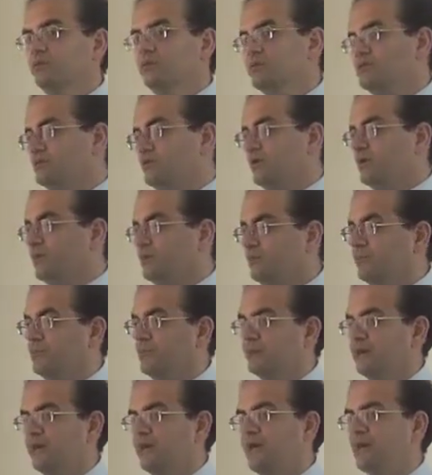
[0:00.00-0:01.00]
which is our
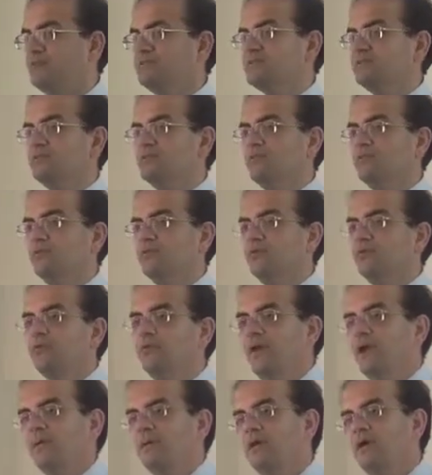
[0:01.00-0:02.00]
computerized
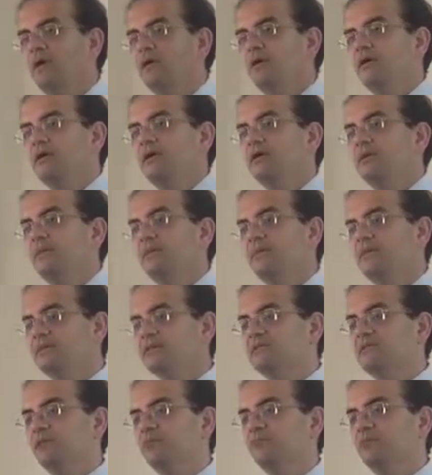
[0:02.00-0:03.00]
program,
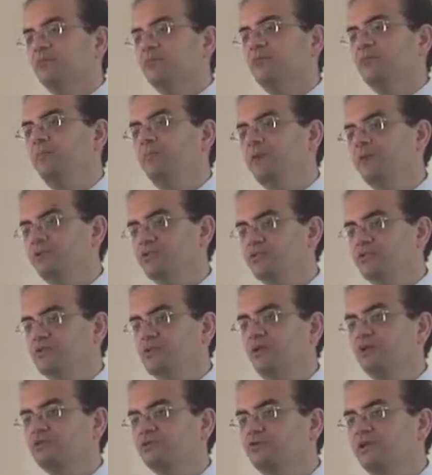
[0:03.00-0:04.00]
picked up from the
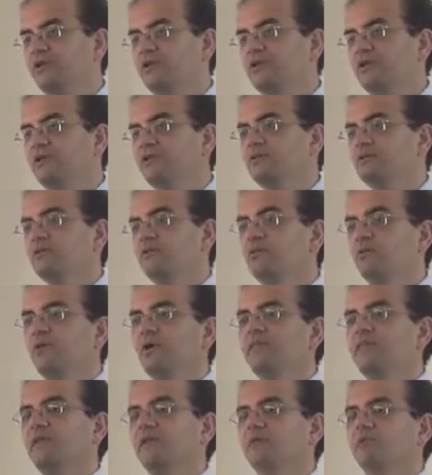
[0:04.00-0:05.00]
patients on drinking to
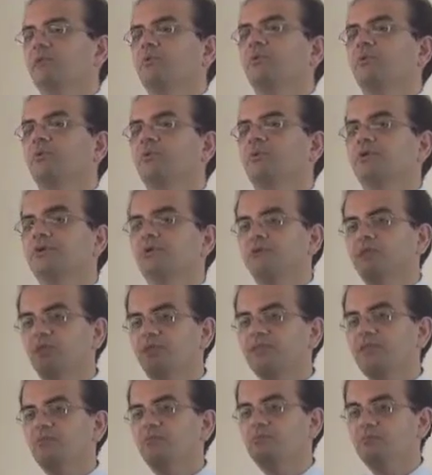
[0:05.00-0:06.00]
what they reported
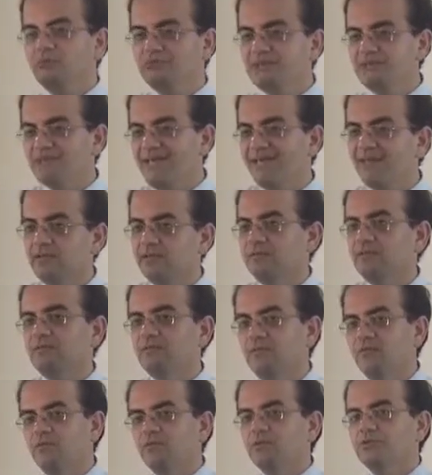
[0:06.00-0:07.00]
when they presented to
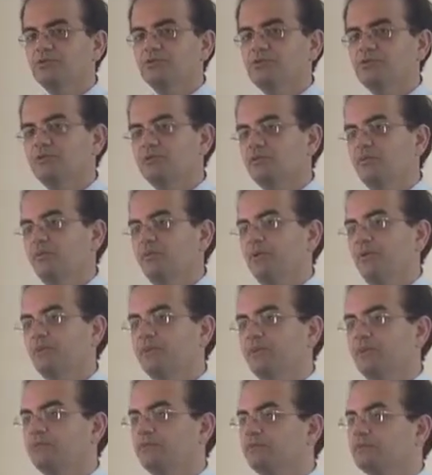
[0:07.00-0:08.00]
the emergency
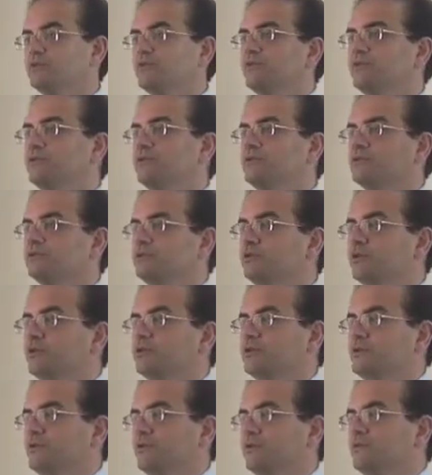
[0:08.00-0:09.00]
department, to
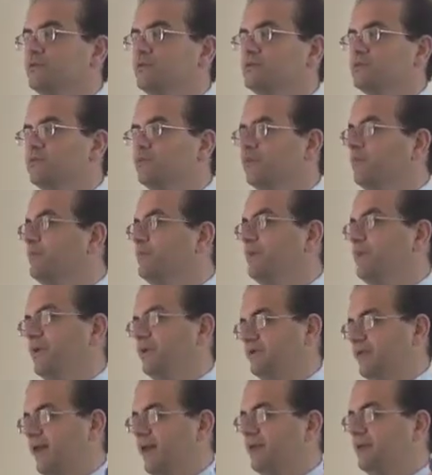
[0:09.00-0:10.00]
nursing. So we
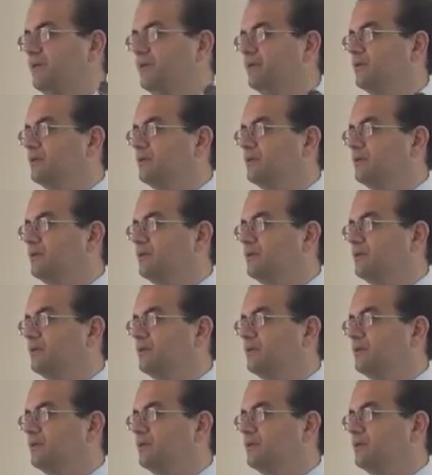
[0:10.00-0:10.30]
compared that.